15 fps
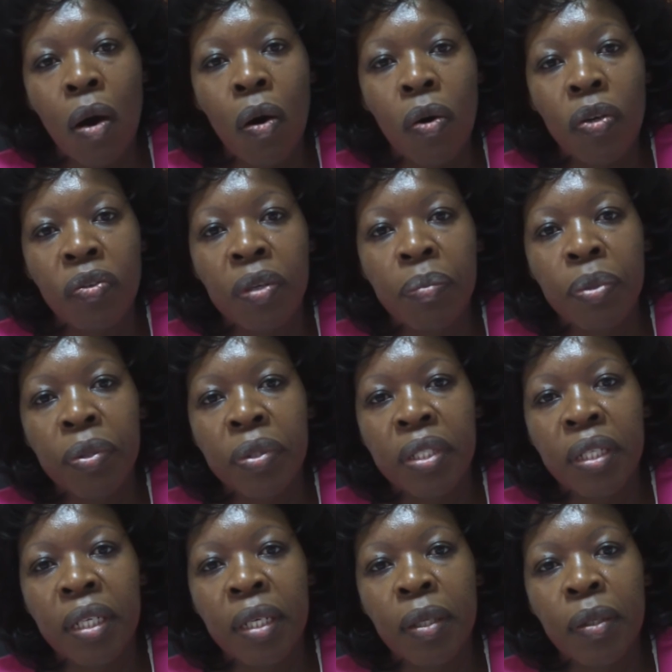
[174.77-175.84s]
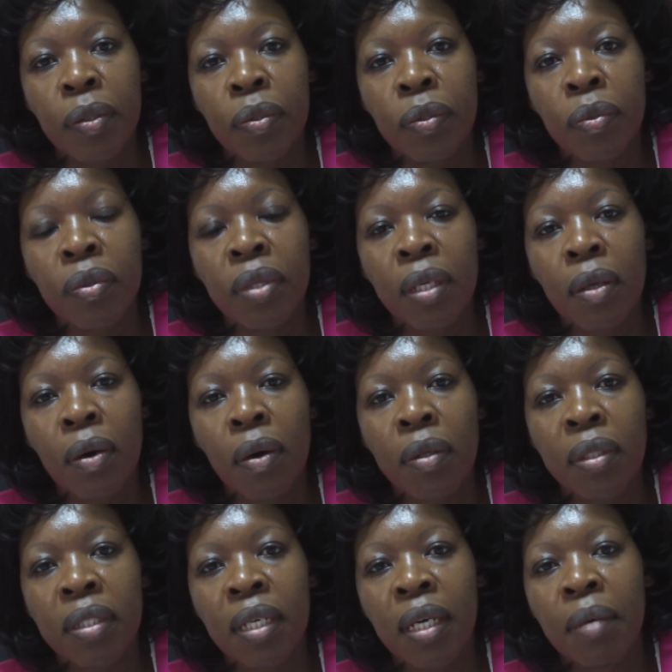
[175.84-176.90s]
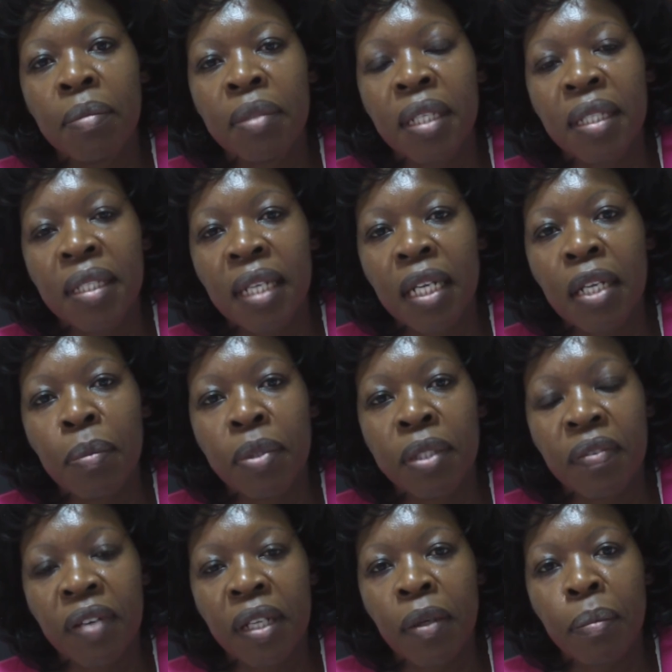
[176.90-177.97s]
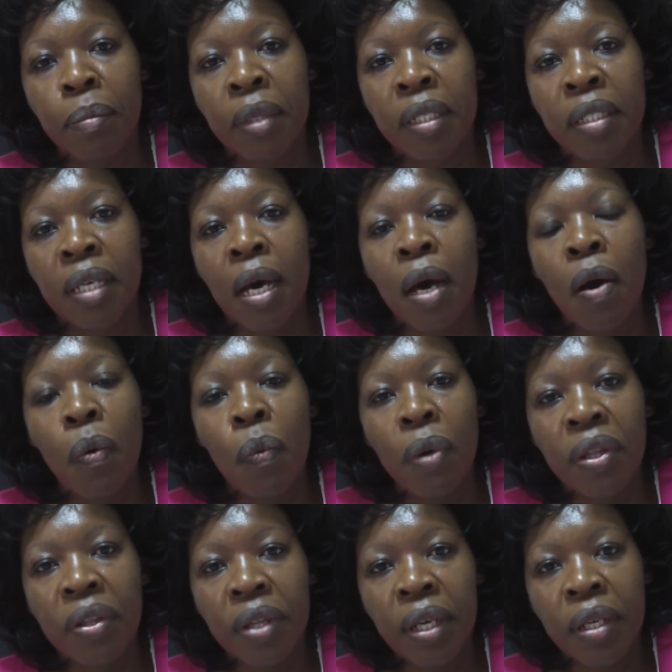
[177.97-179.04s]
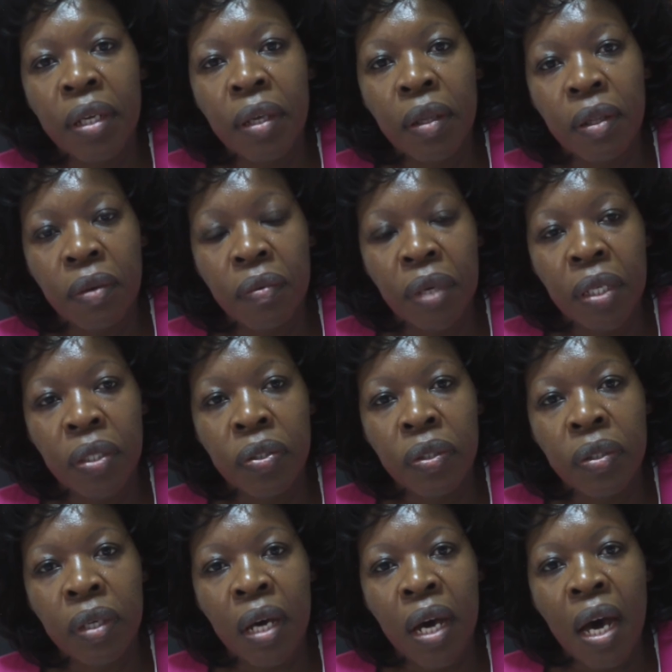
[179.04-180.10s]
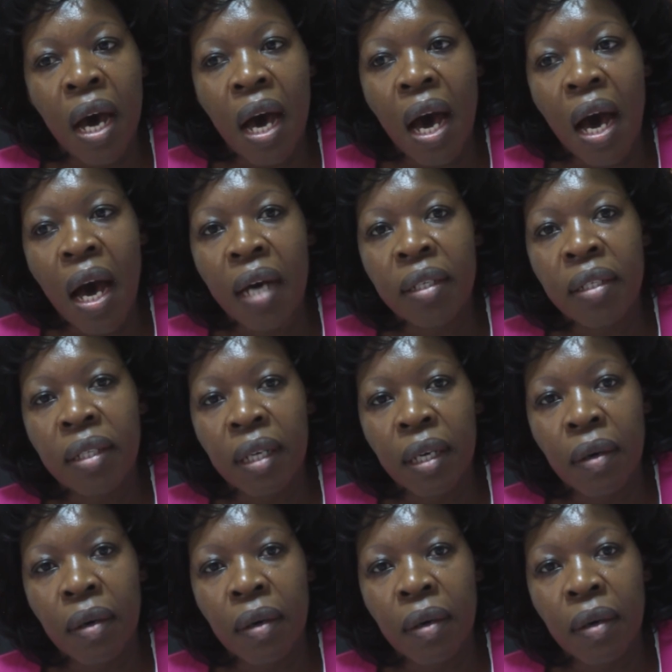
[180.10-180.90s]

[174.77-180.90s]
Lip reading: contributing to the long-term sustainable development within the region and